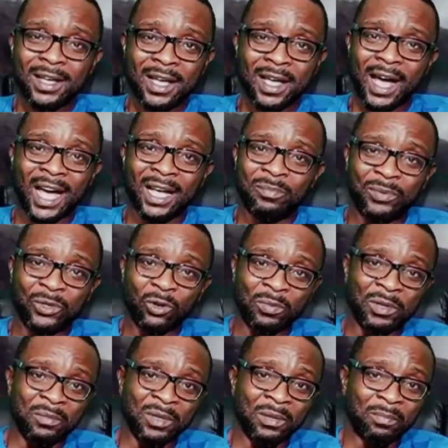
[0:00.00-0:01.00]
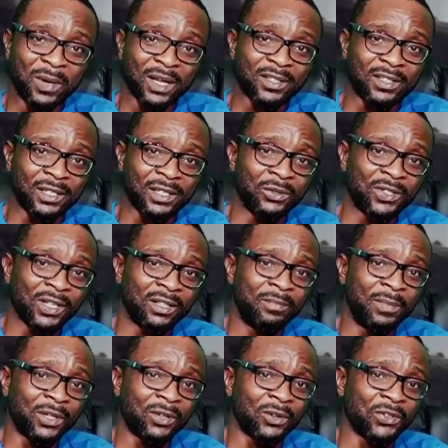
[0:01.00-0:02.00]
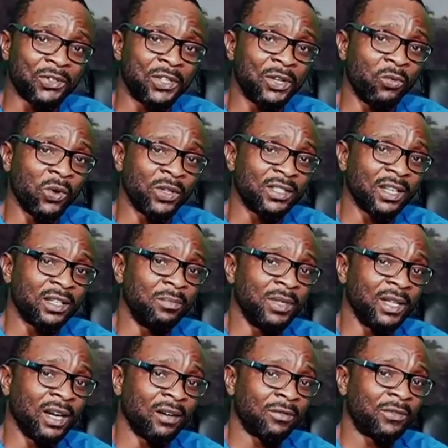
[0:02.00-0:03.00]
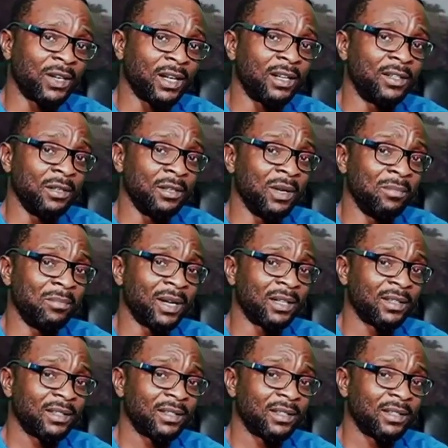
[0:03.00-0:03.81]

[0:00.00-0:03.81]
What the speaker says: IPOB being persecuted because they wanted Biafra, remember?